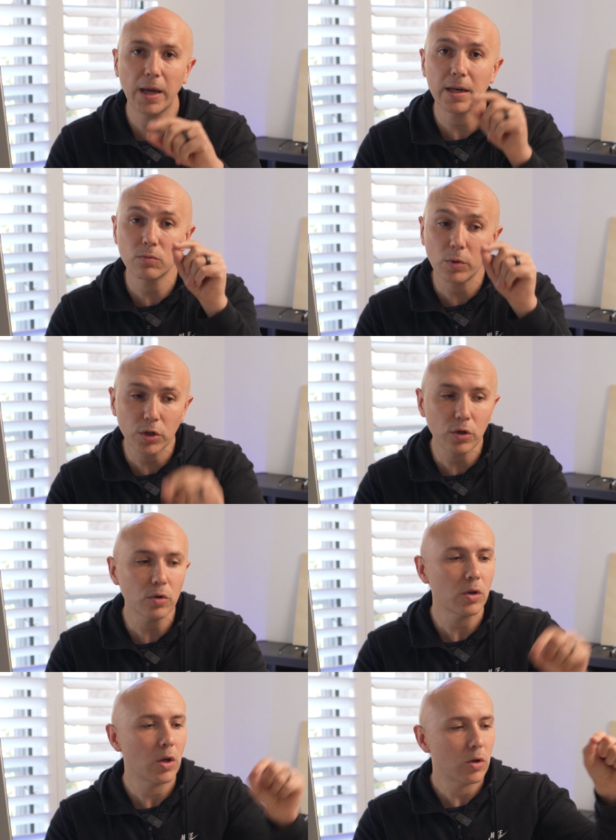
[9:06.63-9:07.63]
and it's when
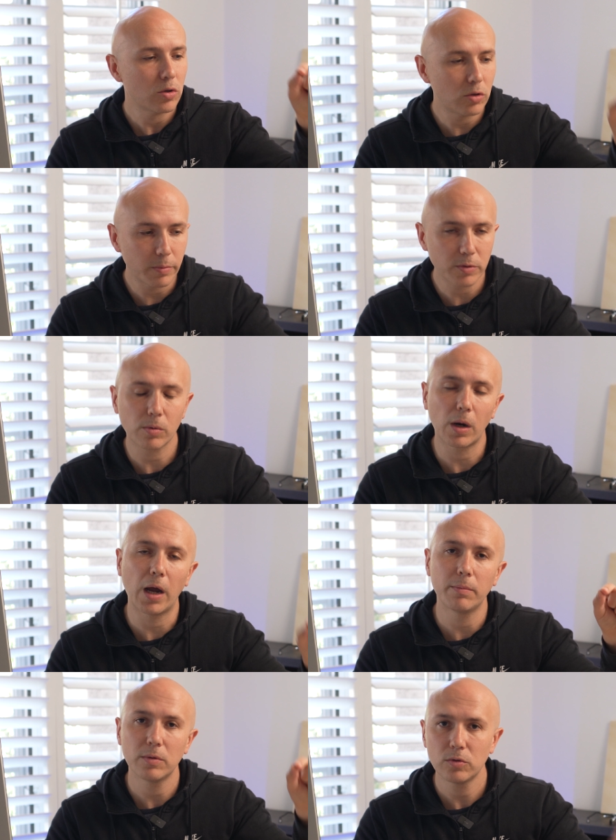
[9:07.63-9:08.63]
you
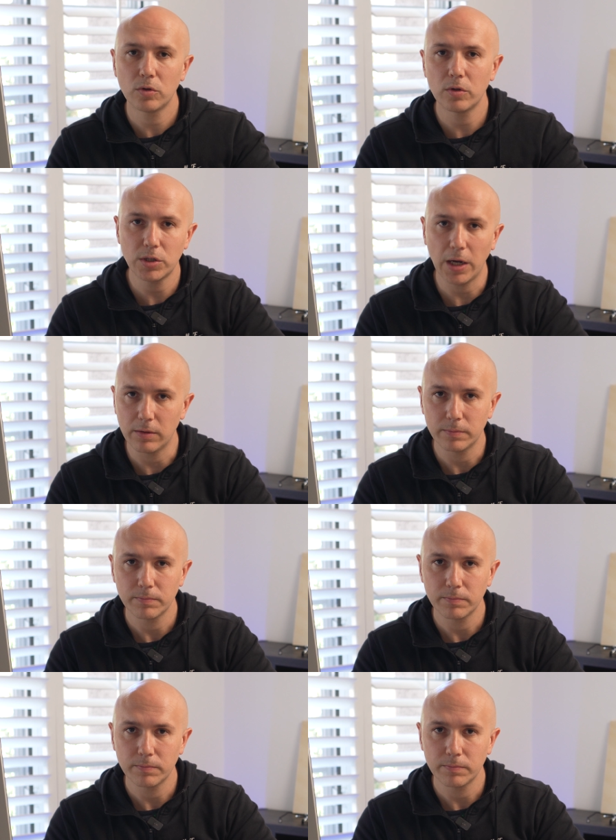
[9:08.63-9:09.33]
subscribe to the channel.